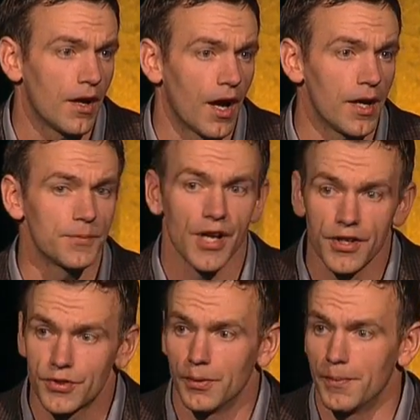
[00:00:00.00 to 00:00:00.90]
I am
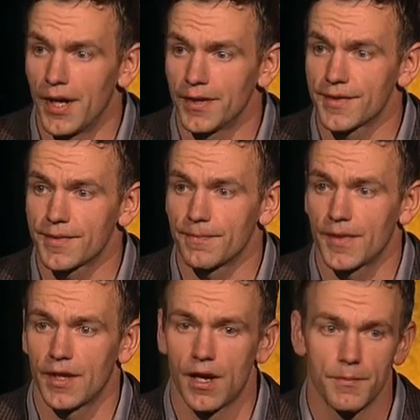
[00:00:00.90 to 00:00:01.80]
Joshua Mantz,
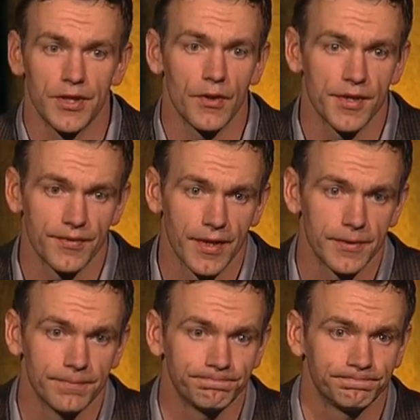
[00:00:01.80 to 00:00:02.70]
and I'm a U S
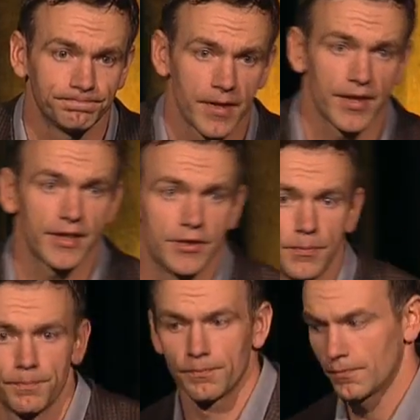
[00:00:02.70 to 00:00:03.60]
veteran. Thank
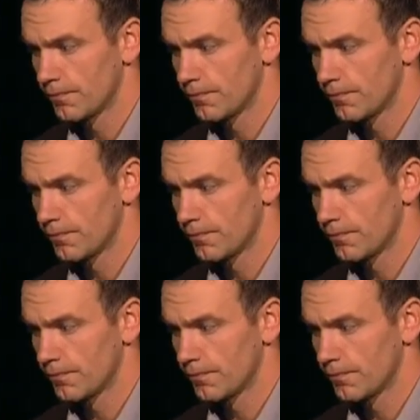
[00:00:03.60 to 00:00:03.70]
you.